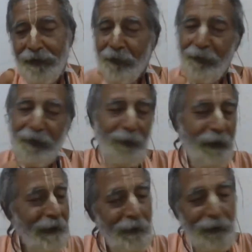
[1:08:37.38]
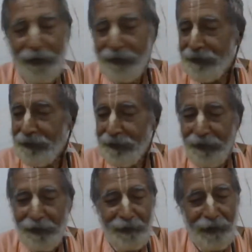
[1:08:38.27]
Everybody wants
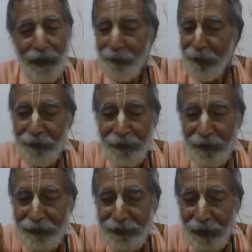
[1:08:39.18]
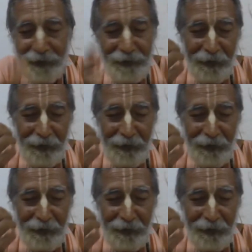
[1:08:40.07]
the help of Krishna.